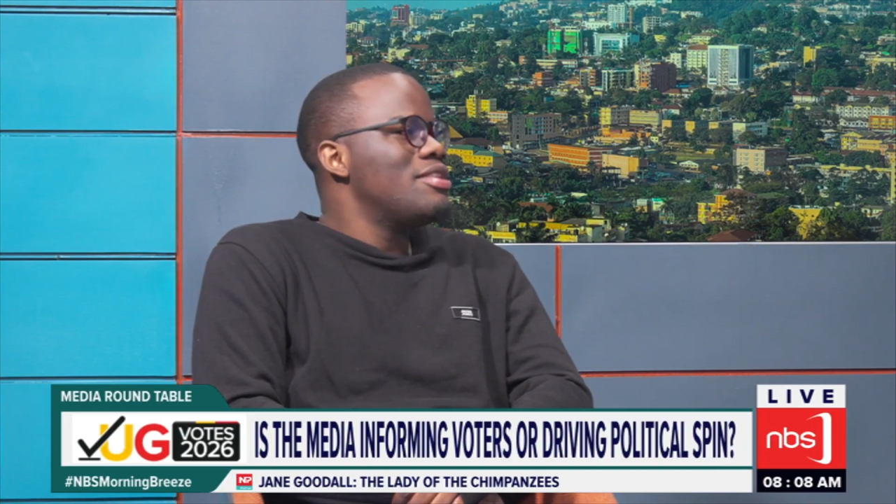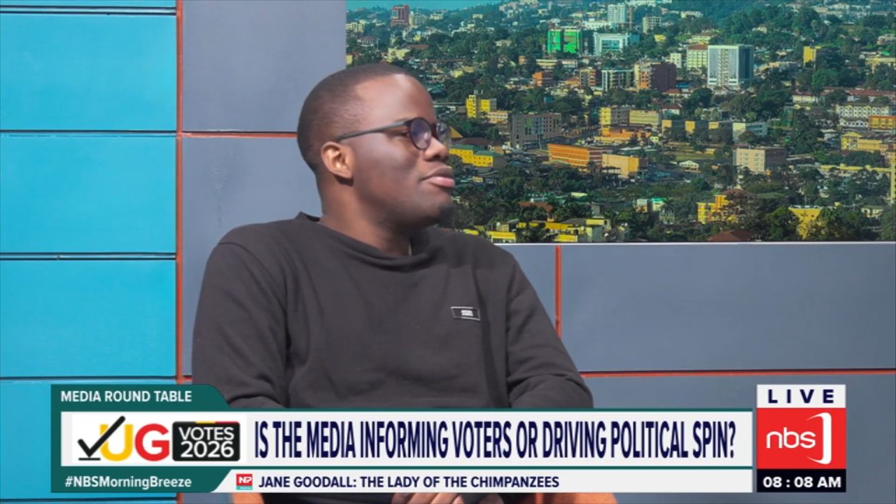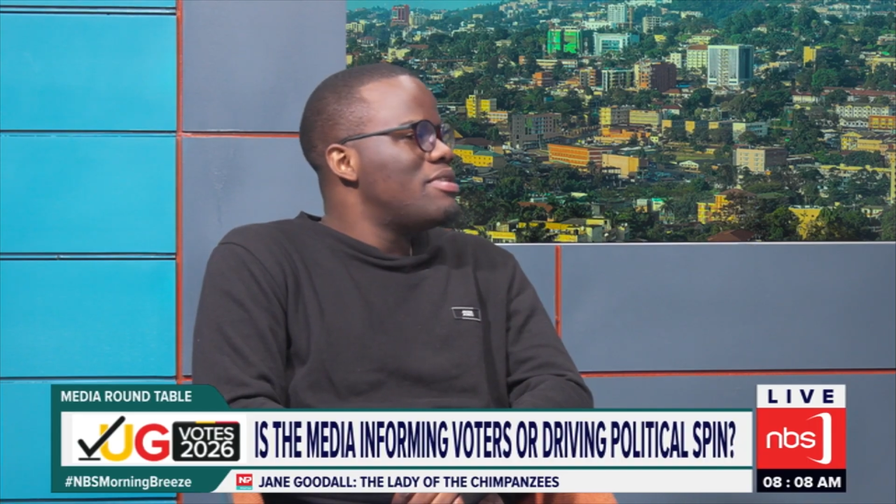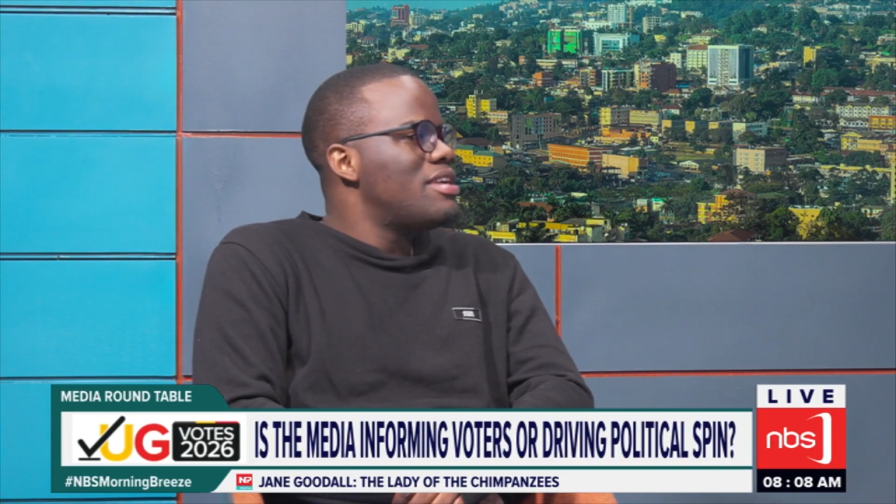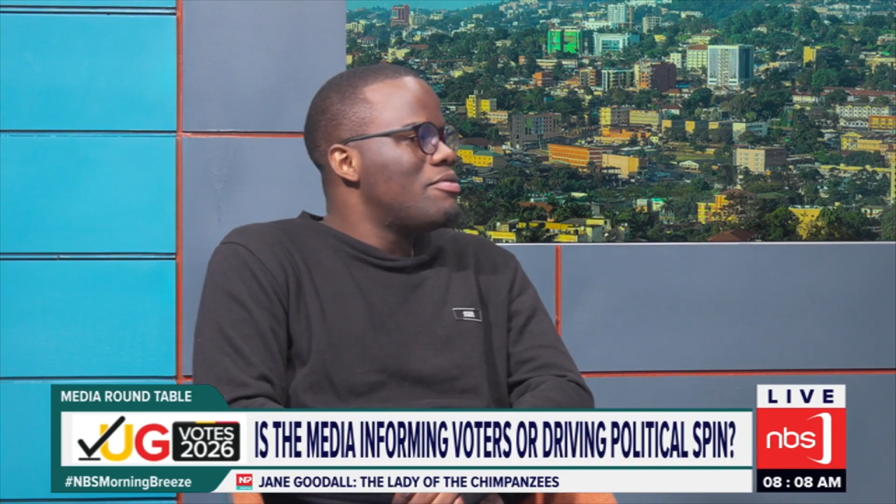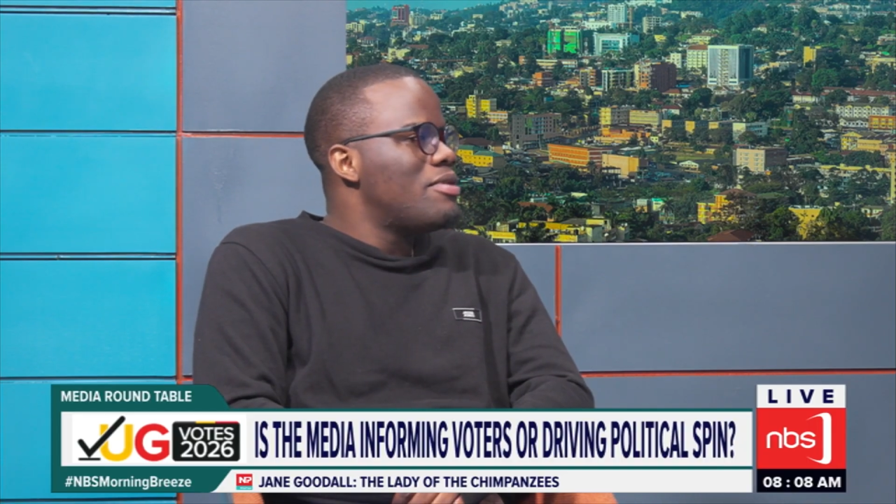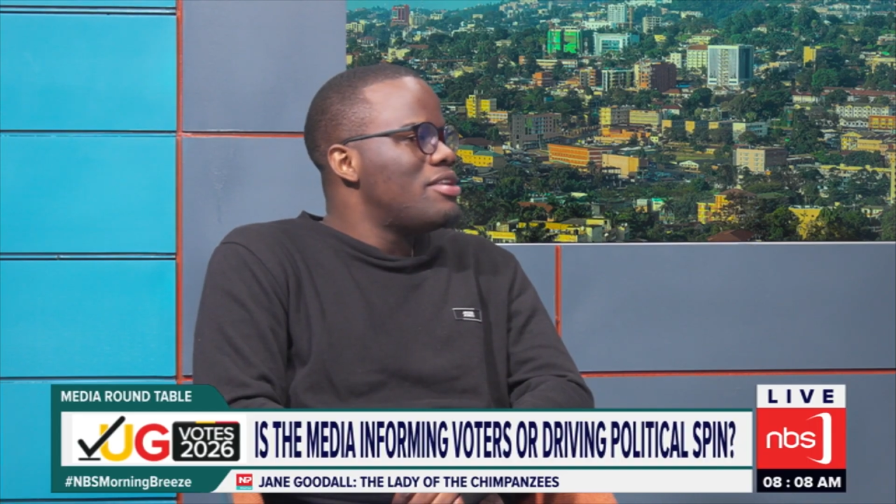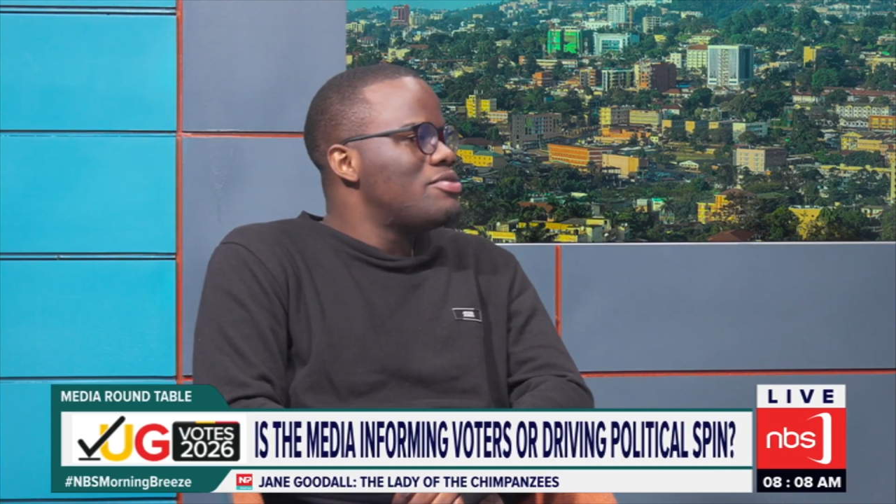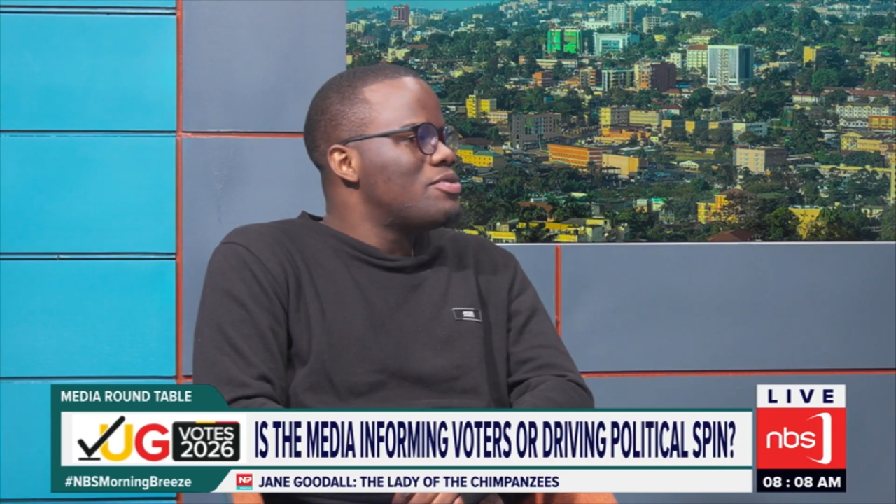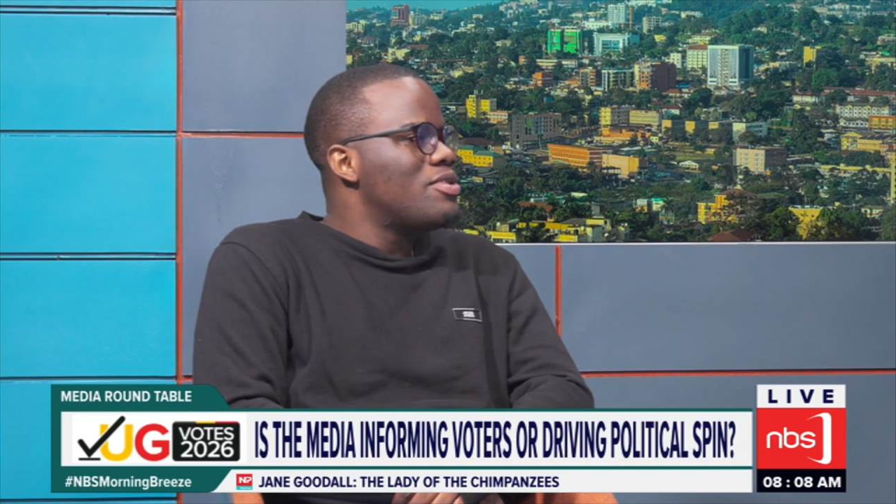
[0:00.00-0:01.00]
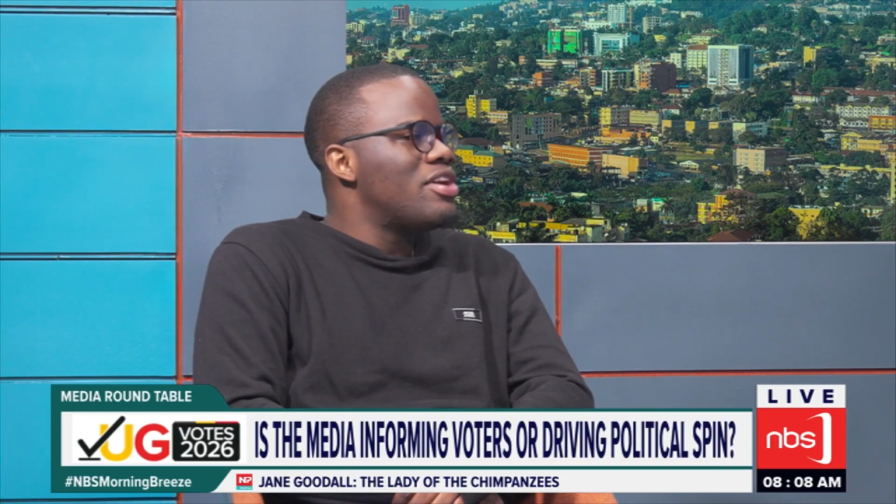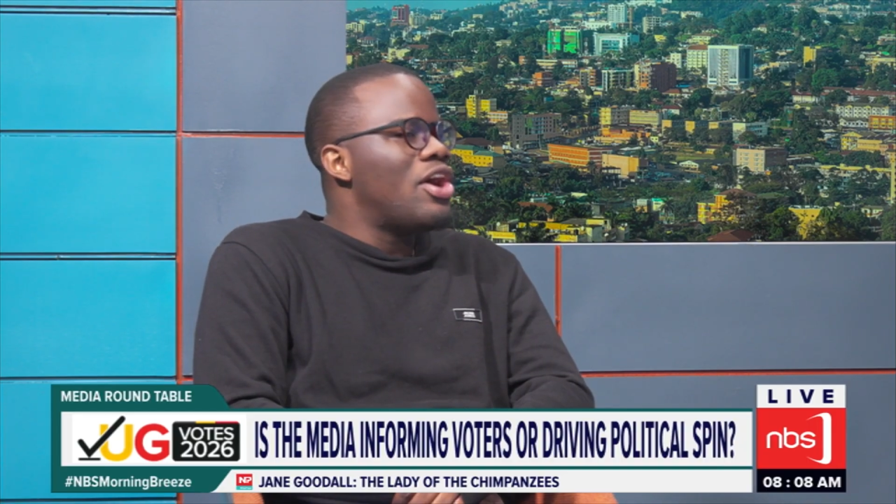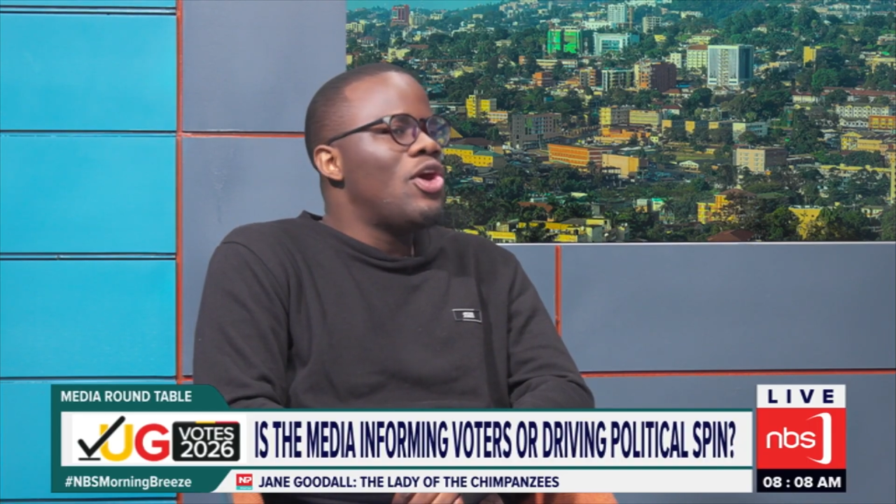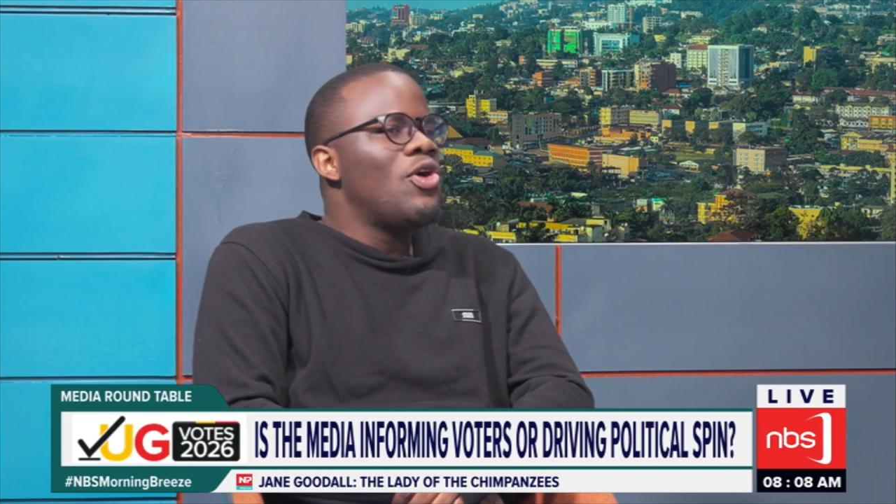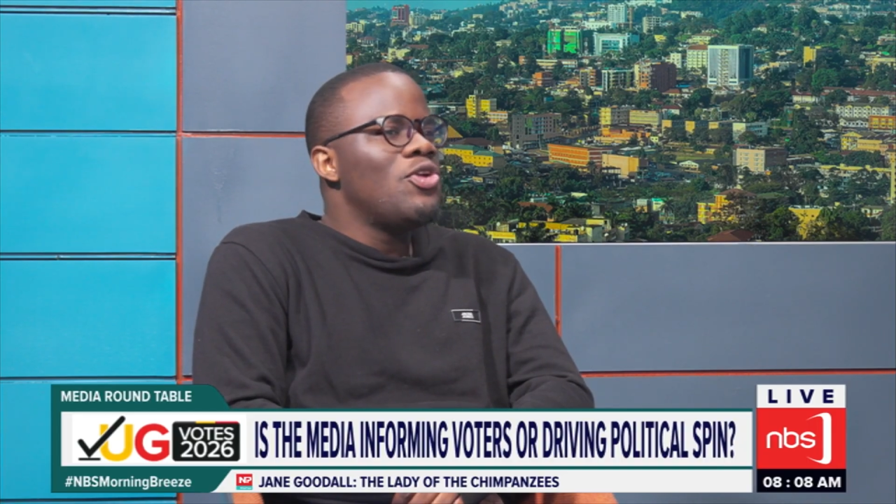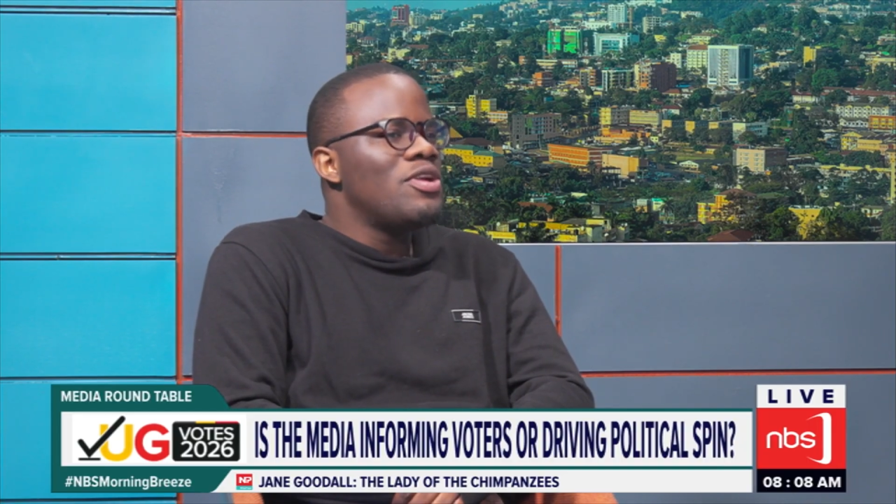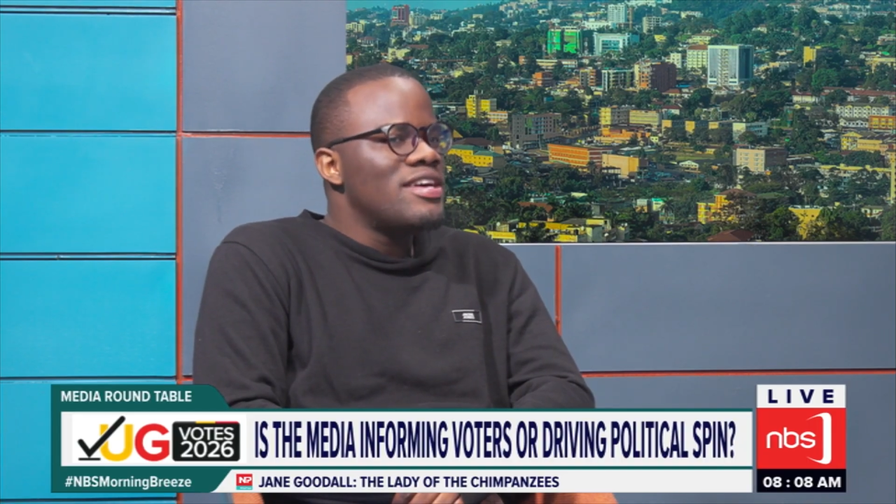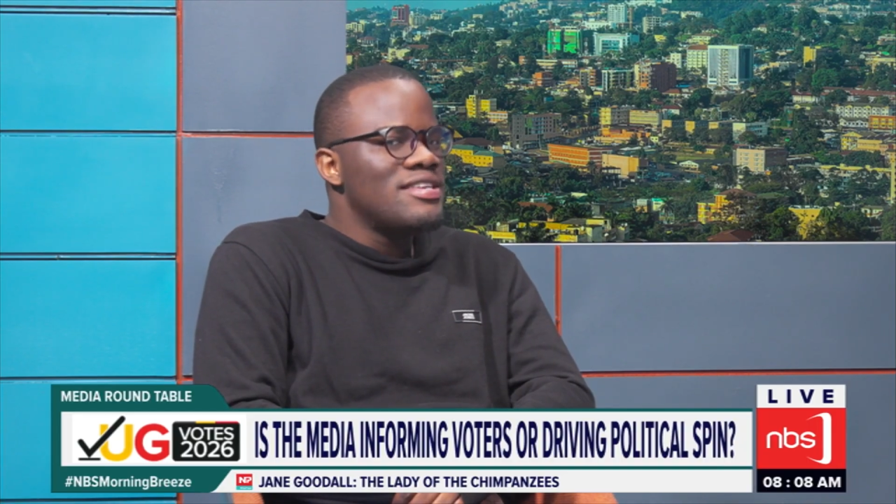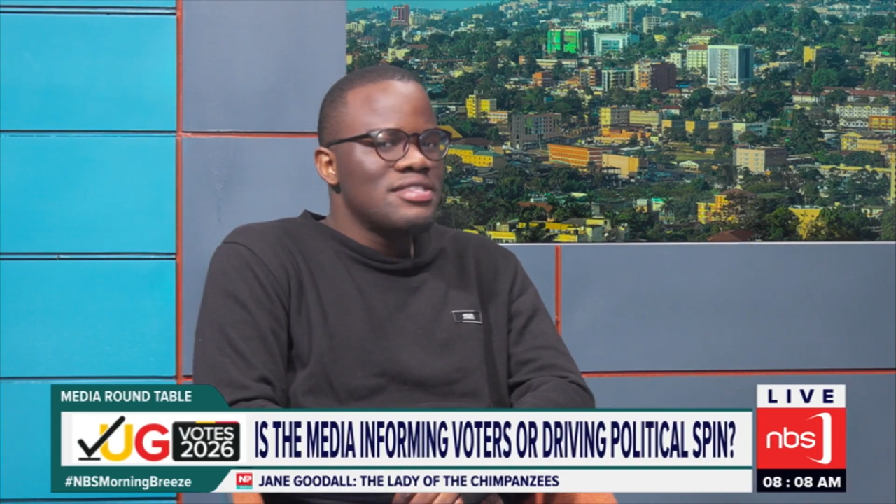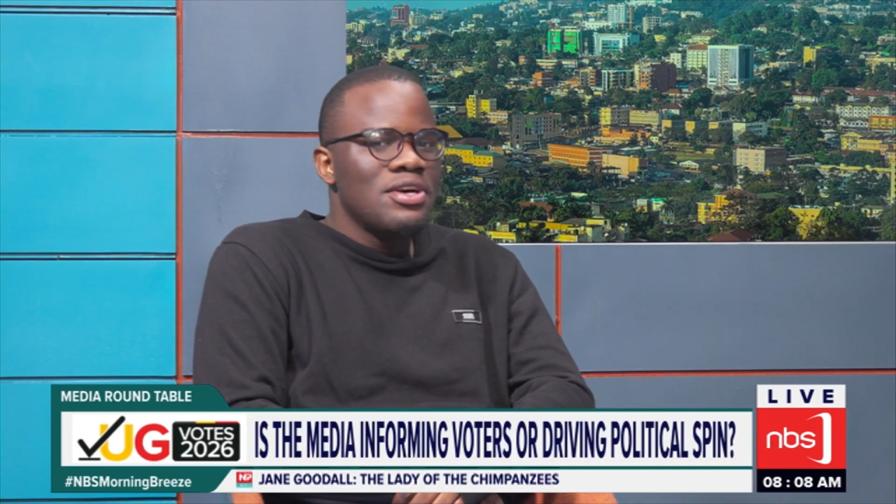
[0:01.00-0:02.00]
what I want to call the
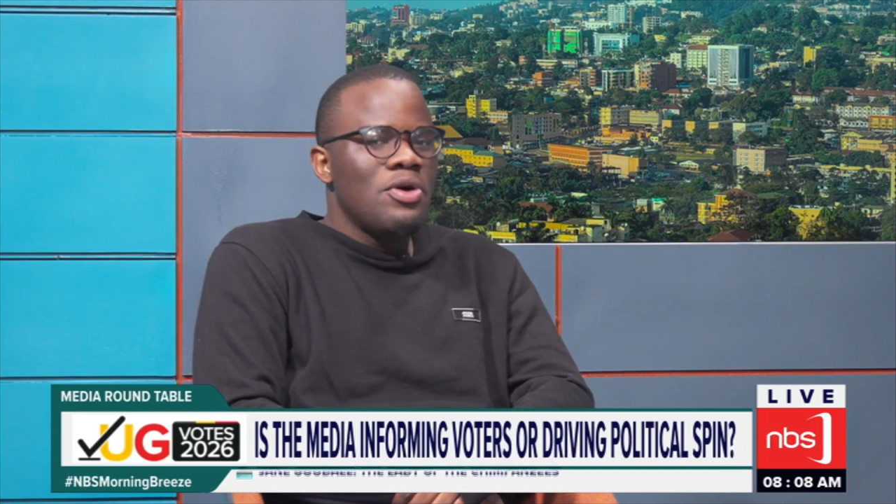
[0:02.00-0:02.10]
hollowness